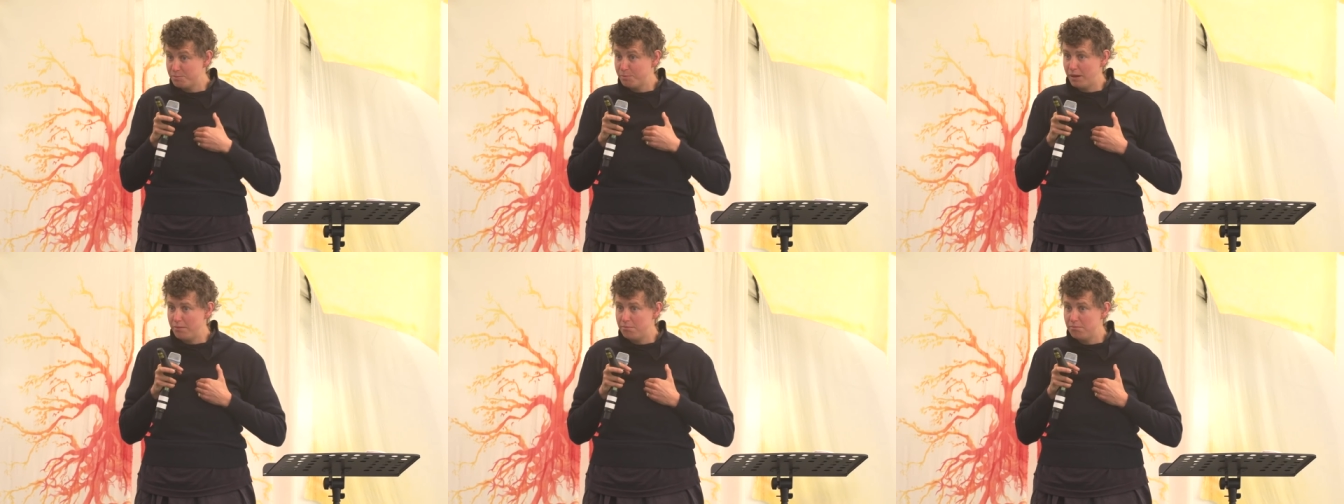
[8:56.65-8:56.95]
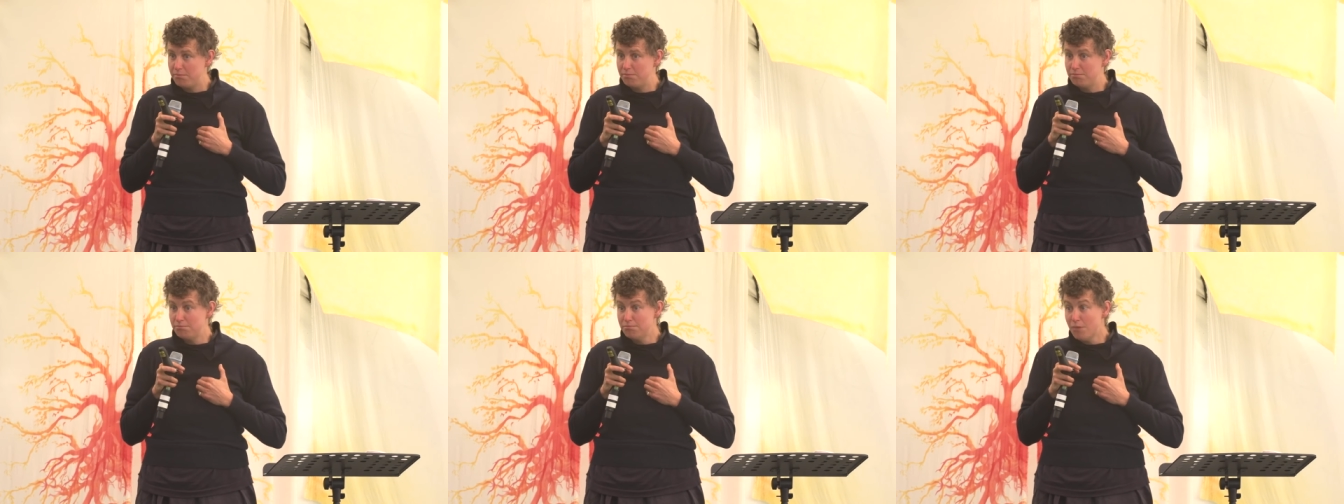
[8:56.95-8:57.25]

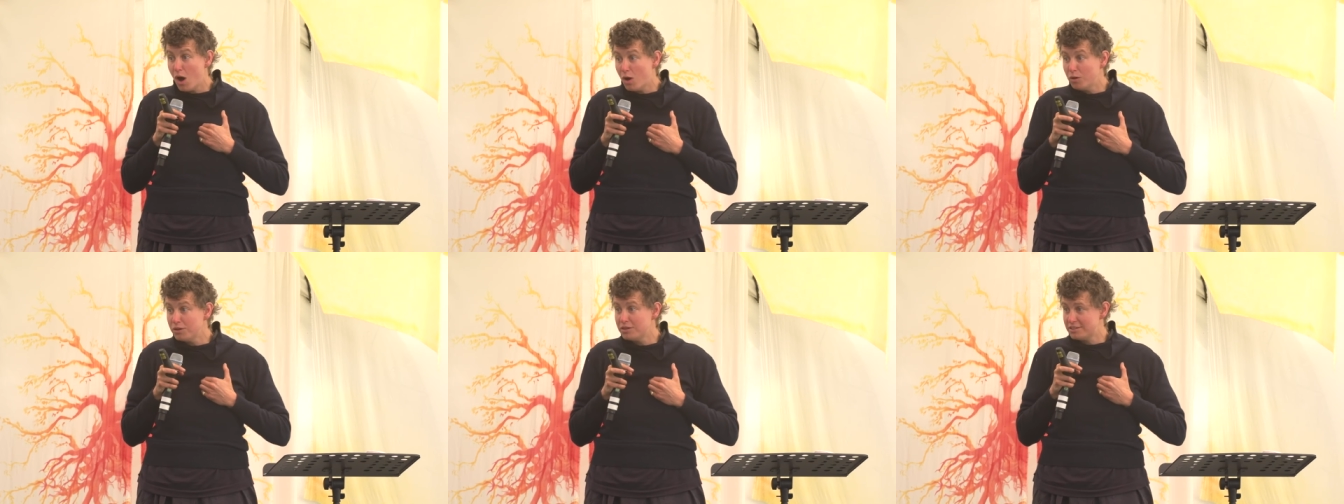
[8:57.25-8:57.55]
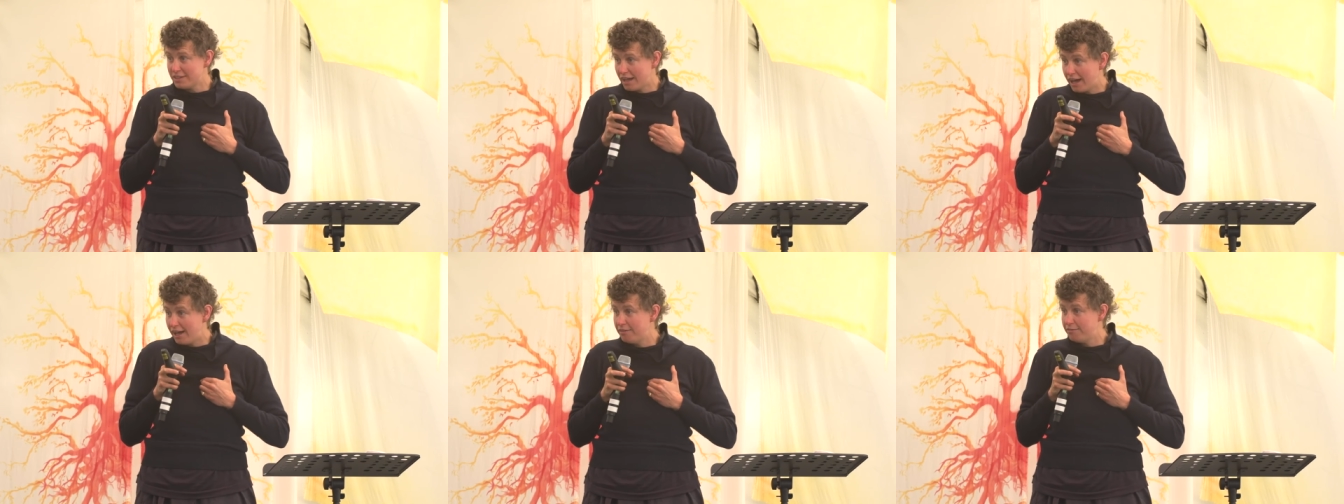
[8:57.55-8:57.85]
but
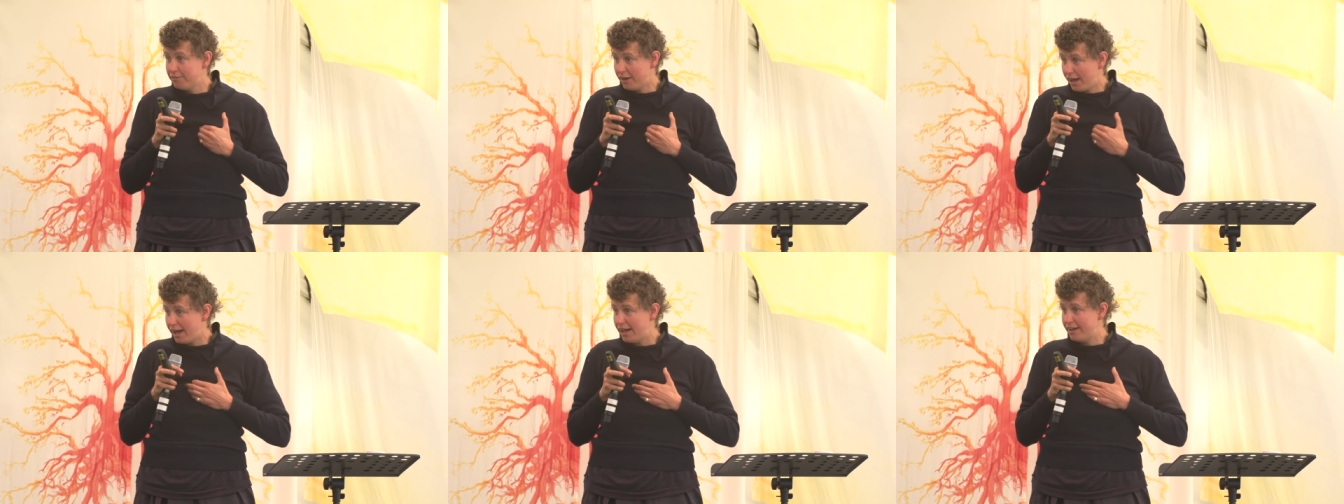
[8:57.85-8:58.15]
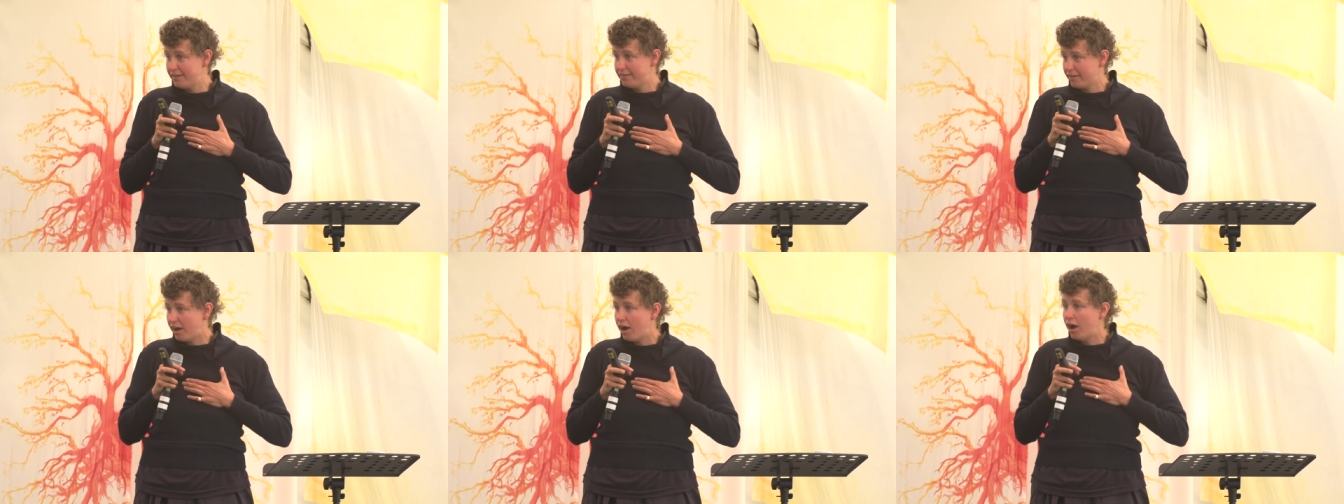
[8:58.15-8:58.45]
most of
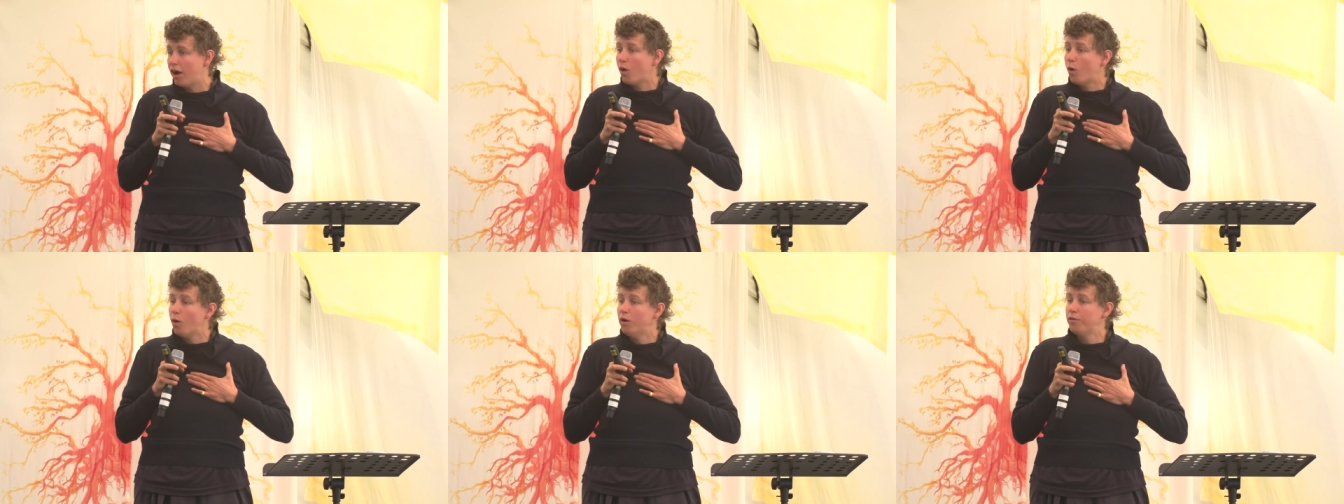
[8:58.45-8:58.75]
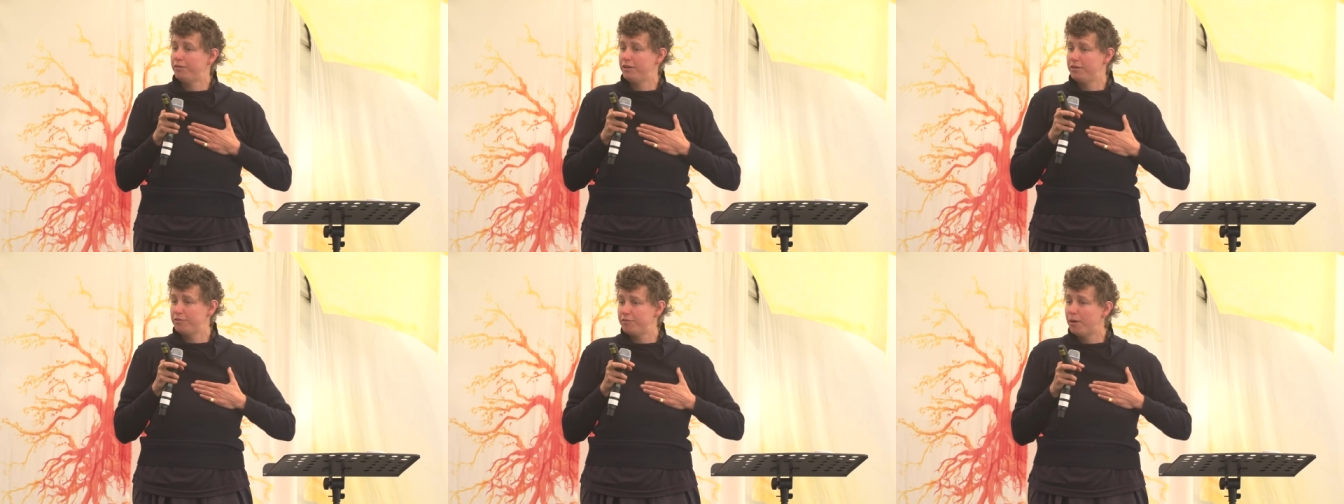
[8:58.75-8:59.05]
us are
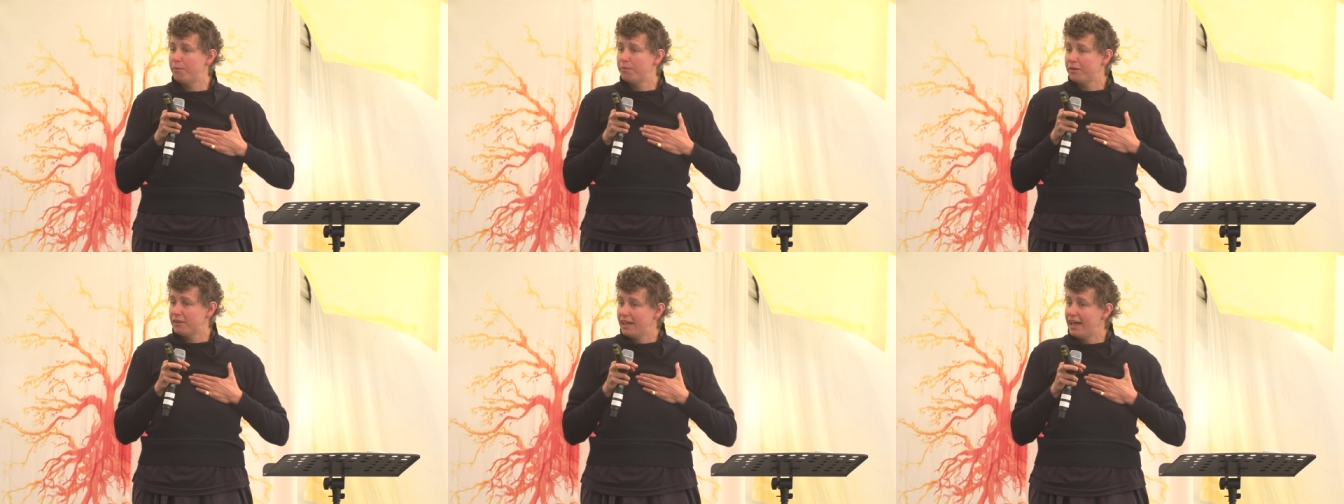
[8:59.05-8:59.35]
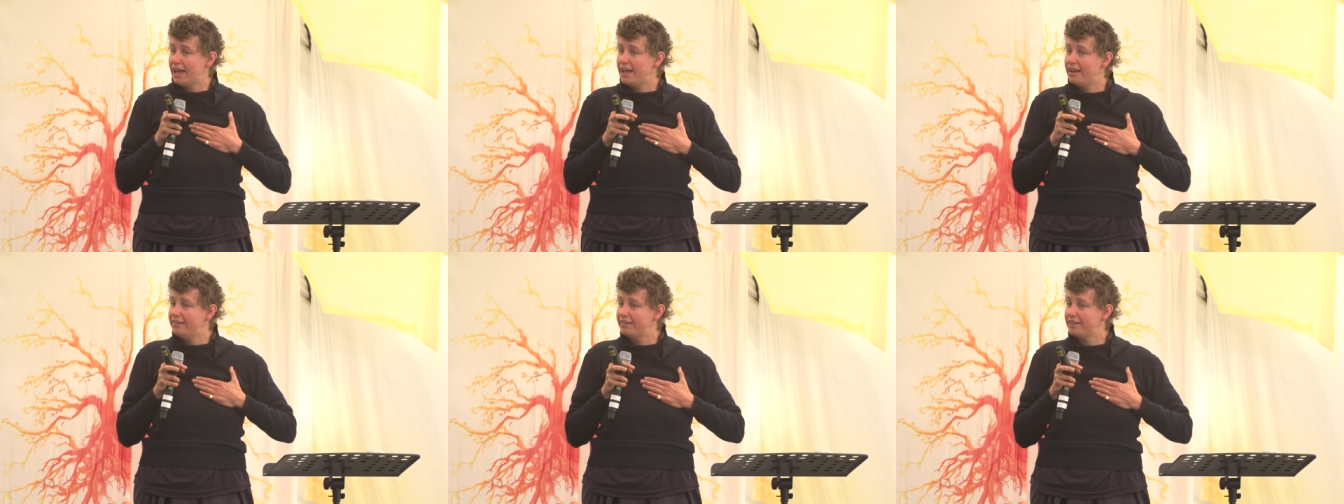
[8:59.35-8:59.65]
orphaned from the
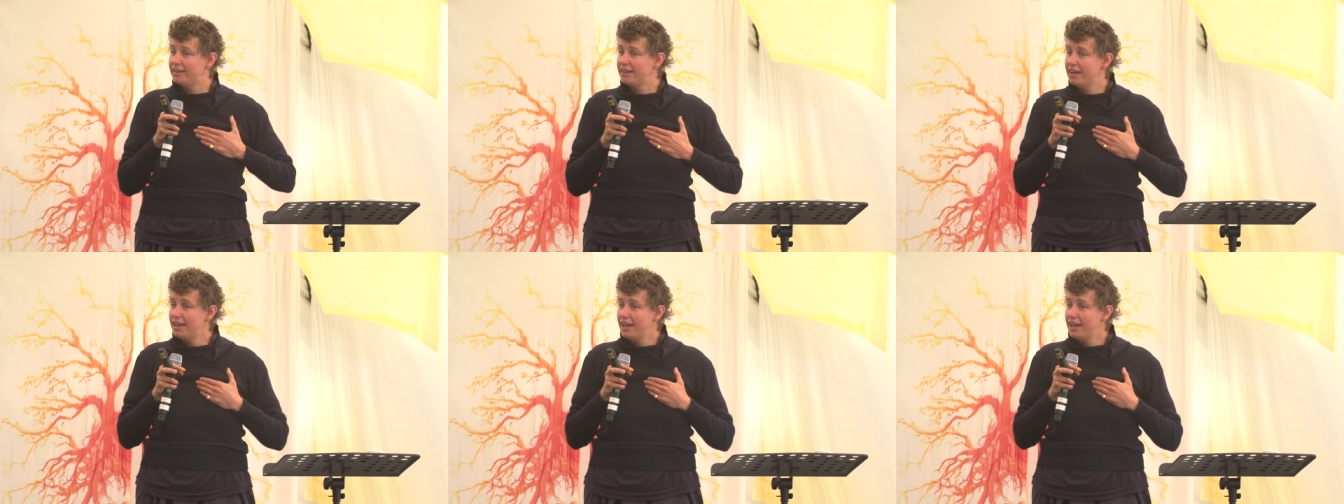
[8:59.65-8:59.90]
land.